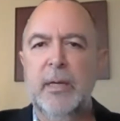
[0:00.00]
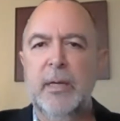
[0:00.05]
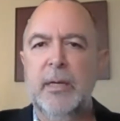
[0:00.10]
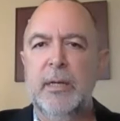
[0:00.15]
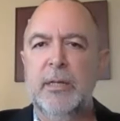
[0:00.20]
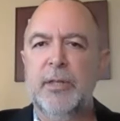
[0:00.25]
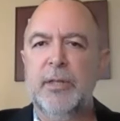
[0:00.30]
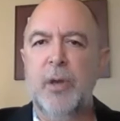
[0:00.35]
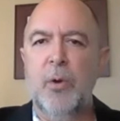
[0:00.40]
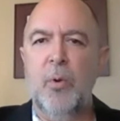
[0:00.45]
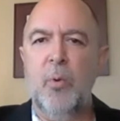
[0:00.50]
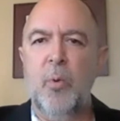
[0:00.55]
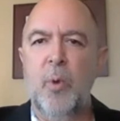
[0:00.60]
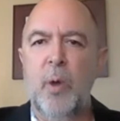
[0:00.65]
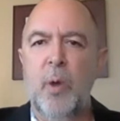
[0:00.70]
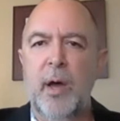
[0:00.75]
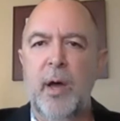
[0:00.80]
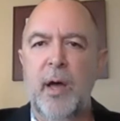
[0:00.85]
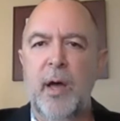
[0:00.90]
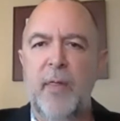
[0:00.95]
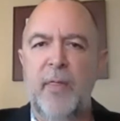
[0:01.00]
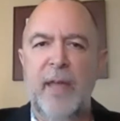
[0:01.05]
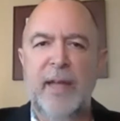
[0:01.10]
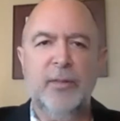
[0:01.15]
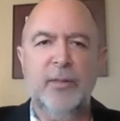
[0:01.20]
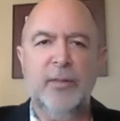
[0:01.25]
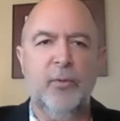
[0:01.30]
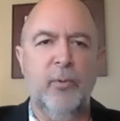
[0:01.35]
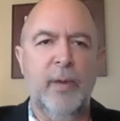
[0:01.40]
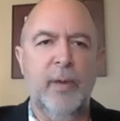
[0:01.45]
So
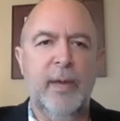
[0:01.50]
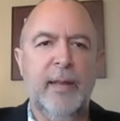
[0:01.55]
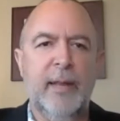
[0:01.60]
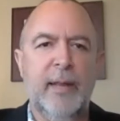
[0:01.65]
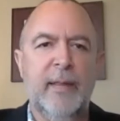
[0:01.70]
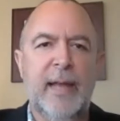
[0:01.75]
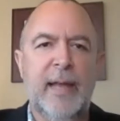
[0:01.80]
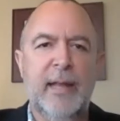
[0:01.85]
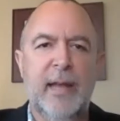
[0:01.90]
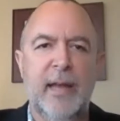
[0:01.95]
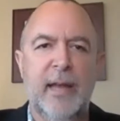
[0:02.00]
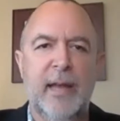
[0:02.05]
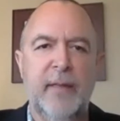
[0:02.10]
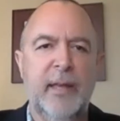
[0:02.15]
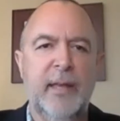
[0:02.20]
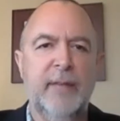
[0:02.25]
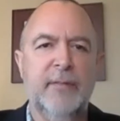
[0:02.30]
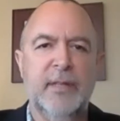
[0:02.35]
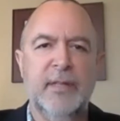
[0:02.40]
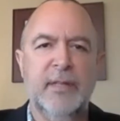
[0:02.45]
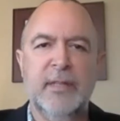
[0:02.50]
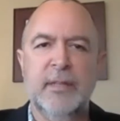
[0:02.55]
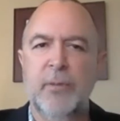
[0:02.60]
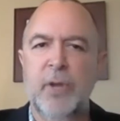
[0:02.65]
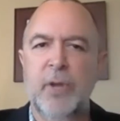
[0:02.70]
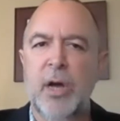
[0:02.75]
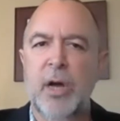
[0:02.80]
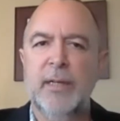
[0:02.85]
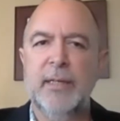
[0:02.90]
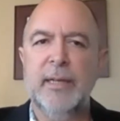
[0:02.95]
that's great. That, I think, gives us
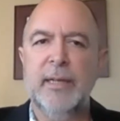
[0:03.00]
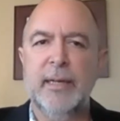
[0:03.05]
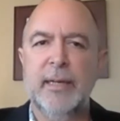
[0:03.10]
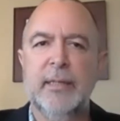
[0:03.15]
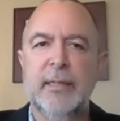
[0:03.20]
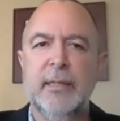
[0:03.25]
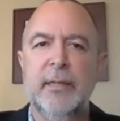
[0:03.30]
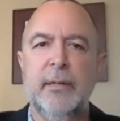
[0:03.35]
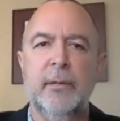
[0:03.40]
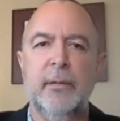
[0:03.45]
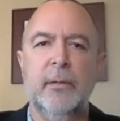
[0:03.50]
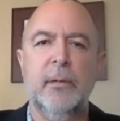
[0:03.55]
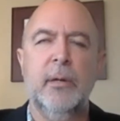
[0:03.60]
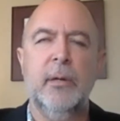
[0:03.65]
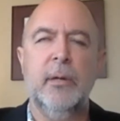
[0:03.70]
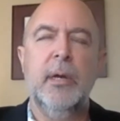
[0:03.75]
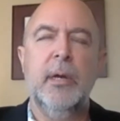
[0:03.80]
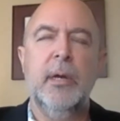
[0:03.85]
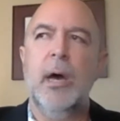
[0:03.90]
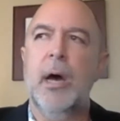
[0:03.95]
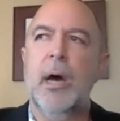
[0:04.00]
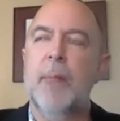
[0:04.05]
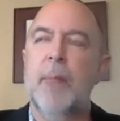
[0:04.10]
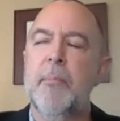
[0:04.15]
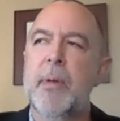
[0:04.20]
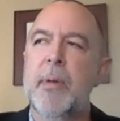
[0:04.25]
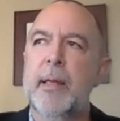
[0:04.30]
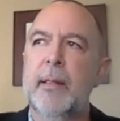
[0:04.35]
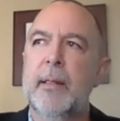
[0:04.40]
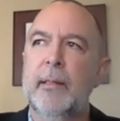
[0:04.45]
some context here.
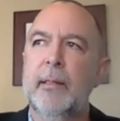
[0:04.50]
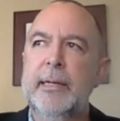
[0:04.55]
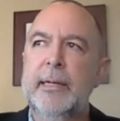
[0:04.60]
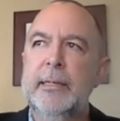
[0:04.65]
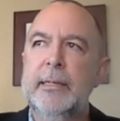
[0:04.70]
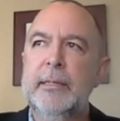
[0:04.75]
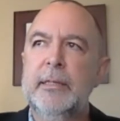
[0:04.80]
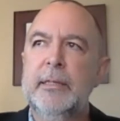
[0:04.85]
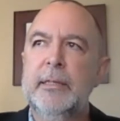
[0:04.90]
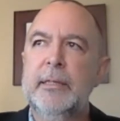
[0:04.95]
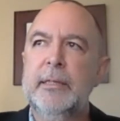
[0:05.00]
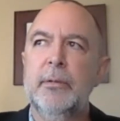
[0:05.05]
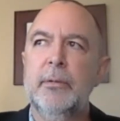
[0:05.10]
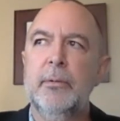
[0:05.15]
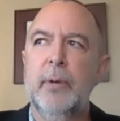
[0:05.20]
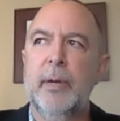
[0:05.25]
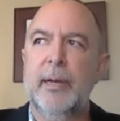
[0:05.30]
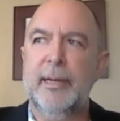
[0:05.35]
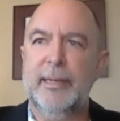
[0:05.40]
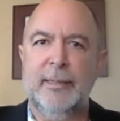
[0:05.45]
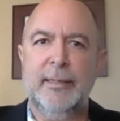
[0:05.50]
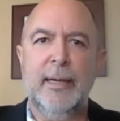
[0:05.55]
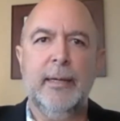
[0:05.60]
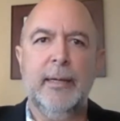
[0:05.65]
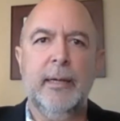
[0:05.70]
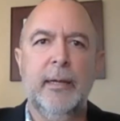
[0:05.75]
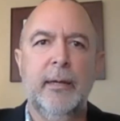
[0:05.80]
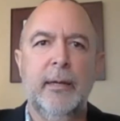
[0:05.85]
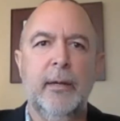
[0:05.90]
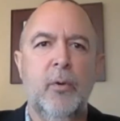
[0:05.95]
It leads to a
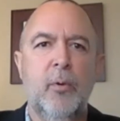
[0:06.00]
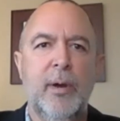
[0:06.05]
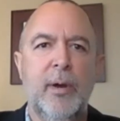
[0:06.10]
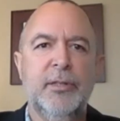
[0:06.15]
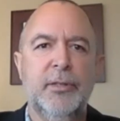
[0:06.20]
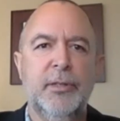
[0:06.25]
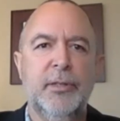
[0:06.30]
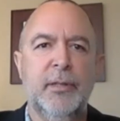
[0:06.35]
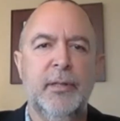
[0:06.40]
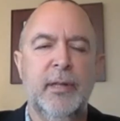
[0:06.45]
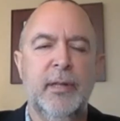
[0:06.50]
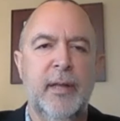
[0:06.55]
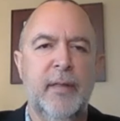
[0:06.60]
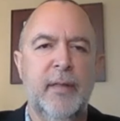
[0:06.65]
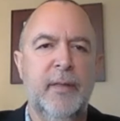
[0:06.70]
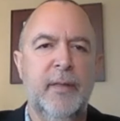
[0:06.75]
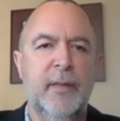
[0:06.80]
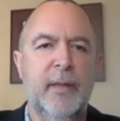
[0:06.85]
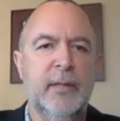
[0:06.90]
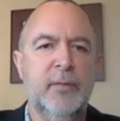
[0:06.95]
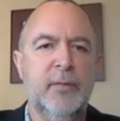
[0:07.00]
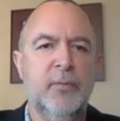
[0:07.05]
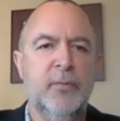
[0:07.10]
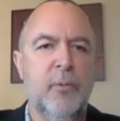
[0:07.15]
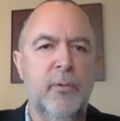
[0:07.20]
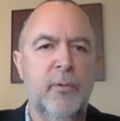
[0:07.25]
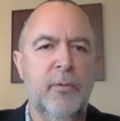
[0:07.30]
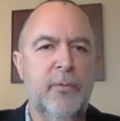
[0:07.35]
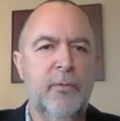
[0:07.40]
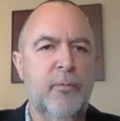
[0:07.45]
second question that I think is
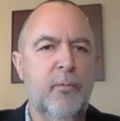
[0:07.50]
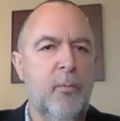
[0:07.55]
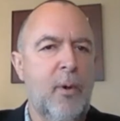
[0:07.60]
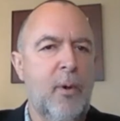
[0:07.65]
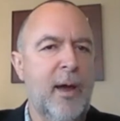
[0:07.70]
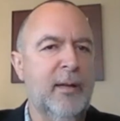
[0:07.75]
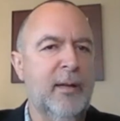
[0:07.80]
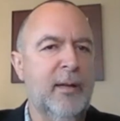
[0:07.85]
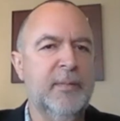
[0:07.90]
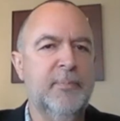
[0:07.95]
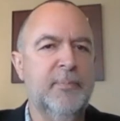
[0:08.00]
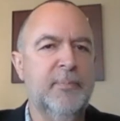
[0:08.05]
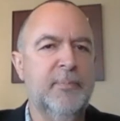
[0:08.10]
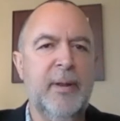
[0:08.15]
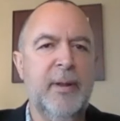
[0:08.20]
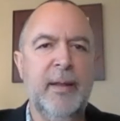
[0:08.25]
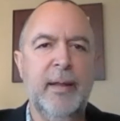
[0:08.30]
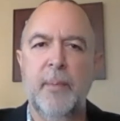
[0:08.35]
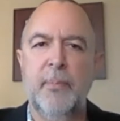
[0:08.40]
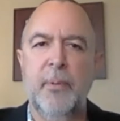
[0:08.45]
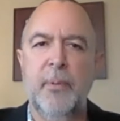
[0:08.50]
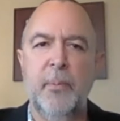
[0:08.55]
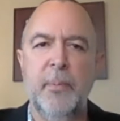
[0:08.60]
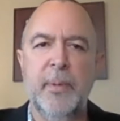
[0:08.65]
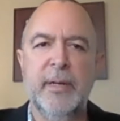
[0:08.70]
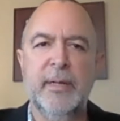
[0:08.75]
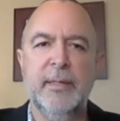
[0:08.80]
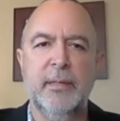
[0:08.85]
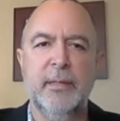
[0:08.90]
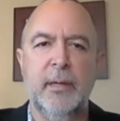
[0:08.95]
worthwhile spending a couple
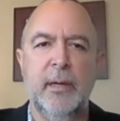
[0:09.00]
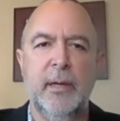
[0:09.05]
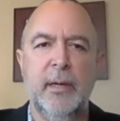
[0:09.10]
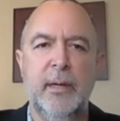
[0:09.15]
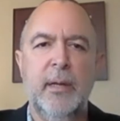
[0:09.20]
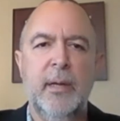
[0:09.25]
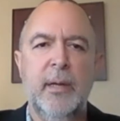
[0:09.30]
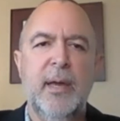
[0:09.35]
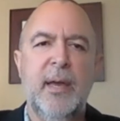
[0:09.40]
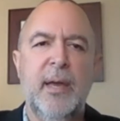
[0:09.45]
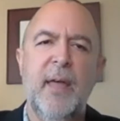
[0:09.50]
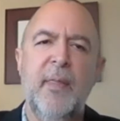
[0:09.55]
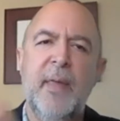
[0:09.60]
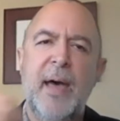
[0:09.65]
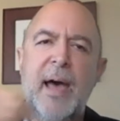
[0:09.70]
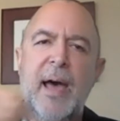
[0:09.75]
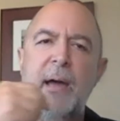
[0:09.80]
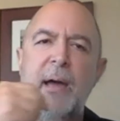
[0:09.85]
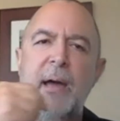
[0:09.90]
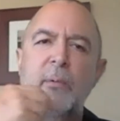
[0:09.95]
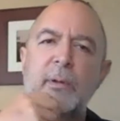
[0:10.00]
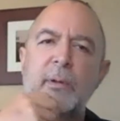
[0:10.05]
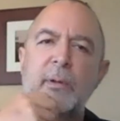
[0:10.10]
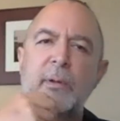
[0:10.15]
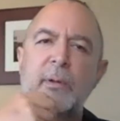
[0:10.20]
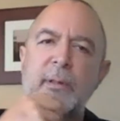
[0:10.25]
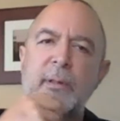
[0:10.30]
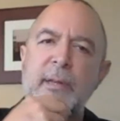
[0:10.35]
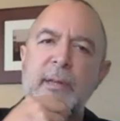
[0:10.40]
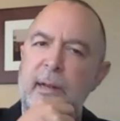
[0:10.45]
minutes on. And that
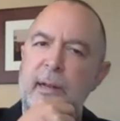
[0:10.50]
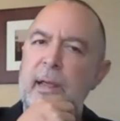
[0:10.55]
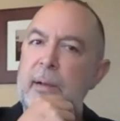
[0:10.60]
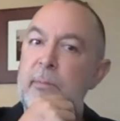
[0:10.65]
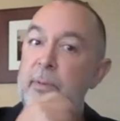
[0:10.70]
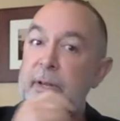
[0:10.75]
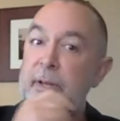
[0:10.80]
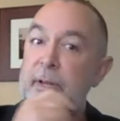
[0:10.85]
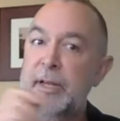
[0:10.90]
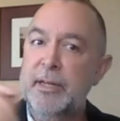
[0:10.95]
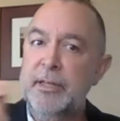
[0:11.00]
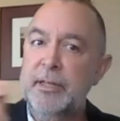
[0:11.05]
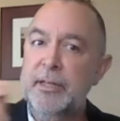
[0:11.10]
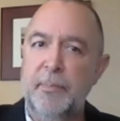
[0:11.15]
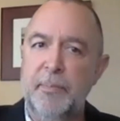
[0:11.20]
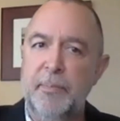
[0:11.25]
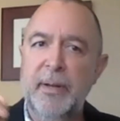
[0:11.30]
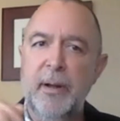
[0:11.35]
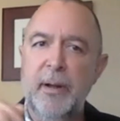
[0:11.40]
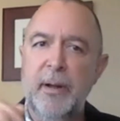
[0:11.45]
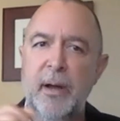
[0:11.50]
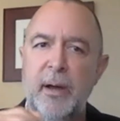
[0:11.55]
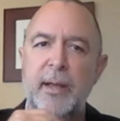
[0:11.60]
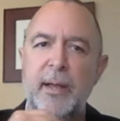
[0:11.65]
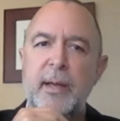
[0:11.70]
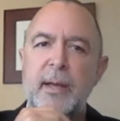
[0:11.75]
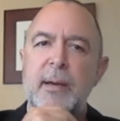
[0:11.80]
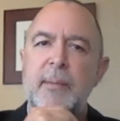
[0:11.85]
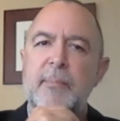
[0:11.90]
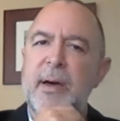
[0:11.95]
really, and we touched a bit on
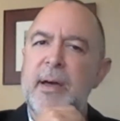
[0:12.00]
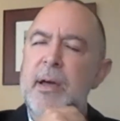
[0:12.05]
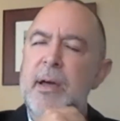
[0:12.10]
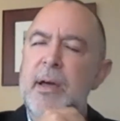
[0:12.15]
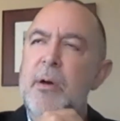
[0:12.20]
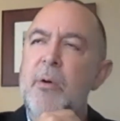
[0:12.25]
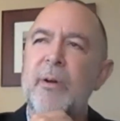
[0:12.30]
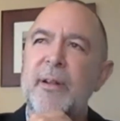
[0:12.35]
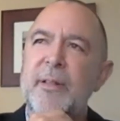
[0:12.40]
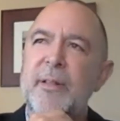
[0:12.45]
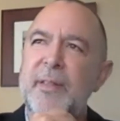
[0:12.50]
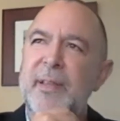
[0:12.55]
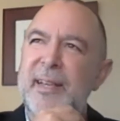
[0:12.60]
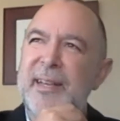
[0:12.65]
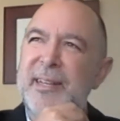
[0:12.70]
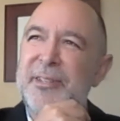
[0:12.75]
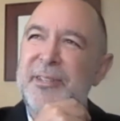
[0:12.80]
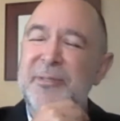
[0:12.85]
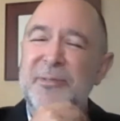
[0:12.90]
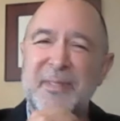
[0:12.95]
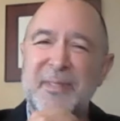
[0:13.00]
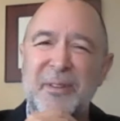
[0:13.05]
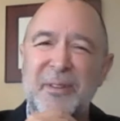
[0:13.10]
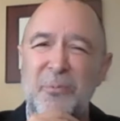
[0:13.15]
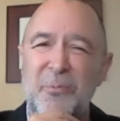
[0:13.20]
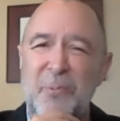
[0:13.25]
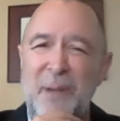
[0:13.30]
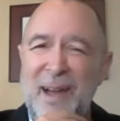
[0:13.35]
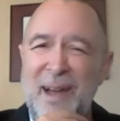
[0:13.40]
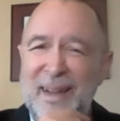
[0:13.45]
it, but what are the issues that
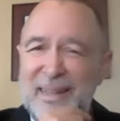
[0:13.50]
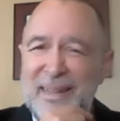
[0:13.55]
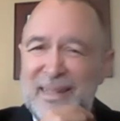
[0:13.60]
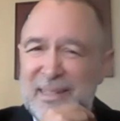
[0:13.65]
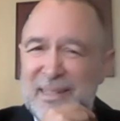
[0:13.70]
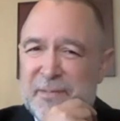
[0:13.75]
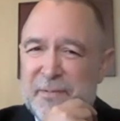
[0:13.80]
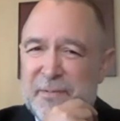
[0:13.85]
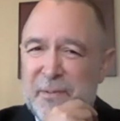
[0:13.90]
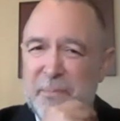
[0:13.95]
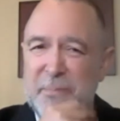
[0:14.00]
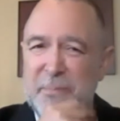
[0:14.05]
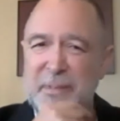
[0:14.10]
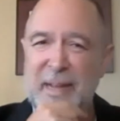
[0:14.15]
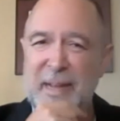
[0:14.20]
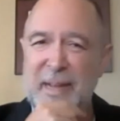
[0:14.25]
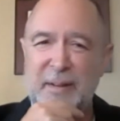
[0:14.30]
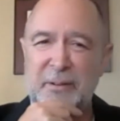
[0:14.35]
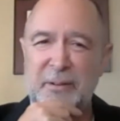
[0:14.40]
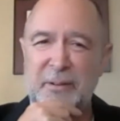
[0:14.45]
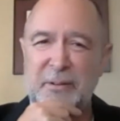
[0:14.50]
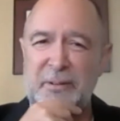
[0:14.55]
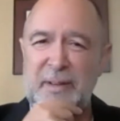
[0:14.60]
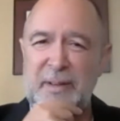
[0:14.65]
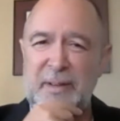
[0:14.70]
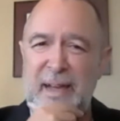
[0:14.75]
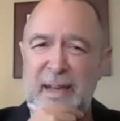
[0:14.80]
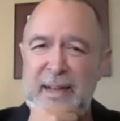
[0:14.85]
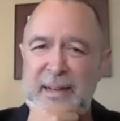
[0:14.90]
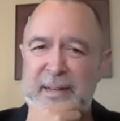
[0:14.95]
arise from technical
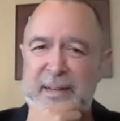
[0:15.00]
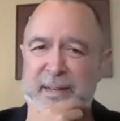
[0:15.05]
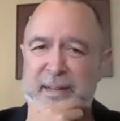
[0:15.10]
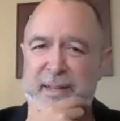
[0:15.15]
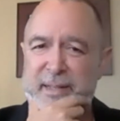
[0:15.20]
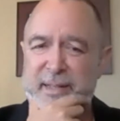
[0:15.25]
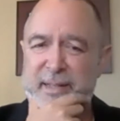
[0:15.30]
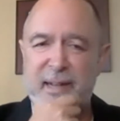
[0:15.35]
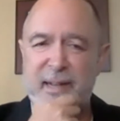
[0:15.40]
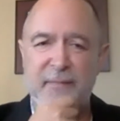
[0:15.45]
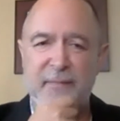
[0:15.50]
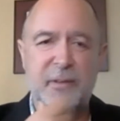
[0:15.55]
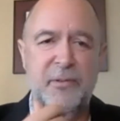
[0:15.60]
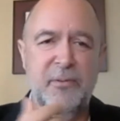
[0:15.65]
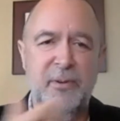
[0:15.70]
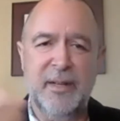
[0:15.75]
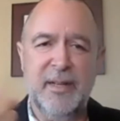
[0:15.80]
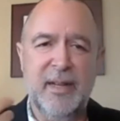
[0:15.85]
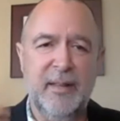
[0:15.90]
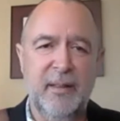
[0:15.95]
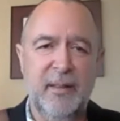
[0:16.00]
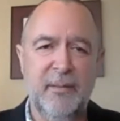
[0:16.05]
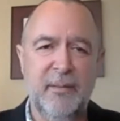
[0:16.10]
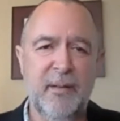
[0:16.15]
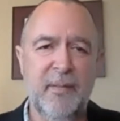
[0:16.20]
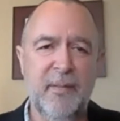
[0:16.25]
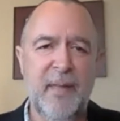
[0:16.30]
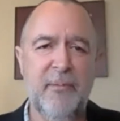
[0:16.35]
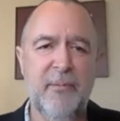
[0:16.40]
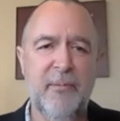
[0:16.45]
debt? Steph, do you want to take the
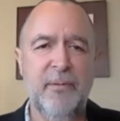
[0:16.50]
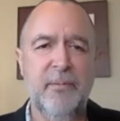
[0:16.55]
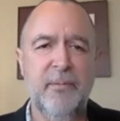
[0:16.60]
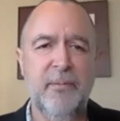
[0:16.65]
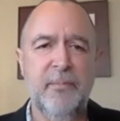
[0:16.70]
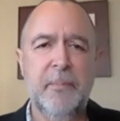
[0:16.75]
lead on that one?